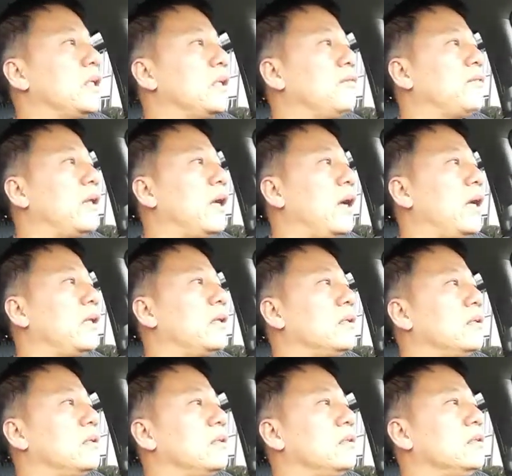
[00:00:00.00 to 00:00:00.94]
of that
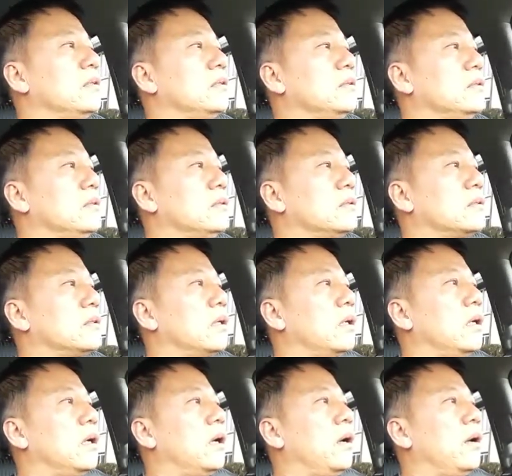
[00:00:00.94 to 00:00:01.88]
is
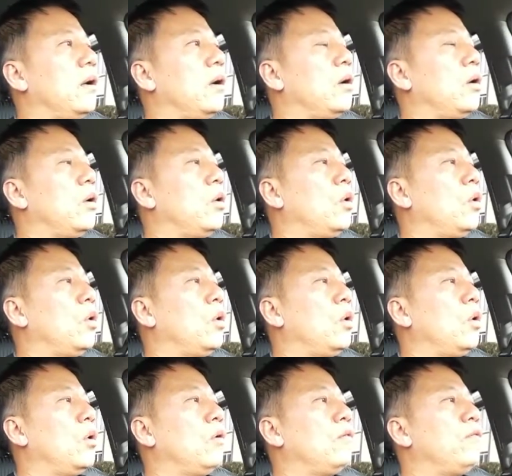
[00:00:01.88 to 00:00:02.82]

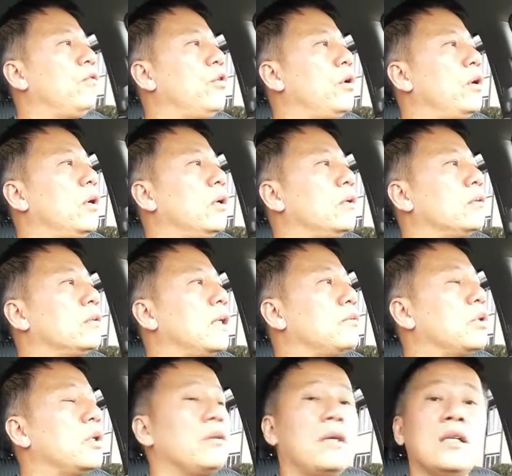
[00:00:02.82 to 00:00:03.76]

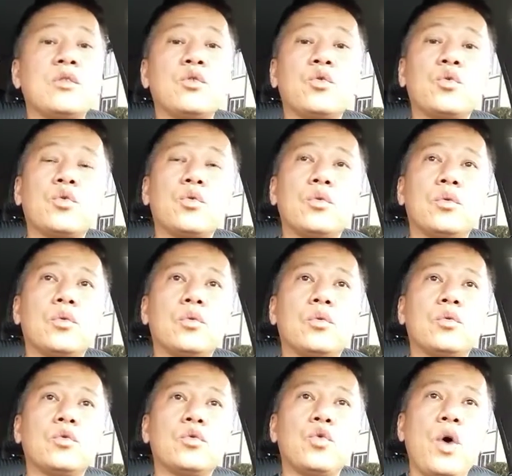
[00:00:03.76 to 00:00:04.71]
that's
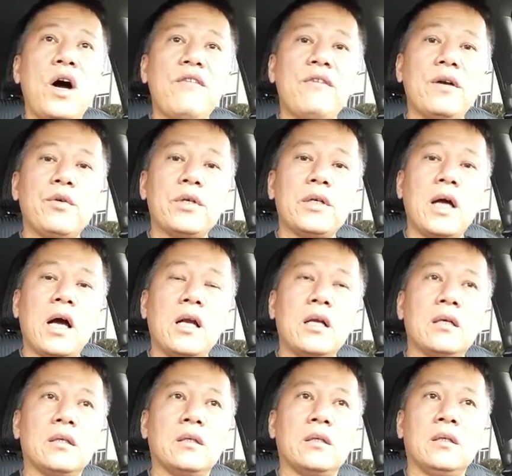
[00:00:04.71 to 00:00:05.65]
$1,200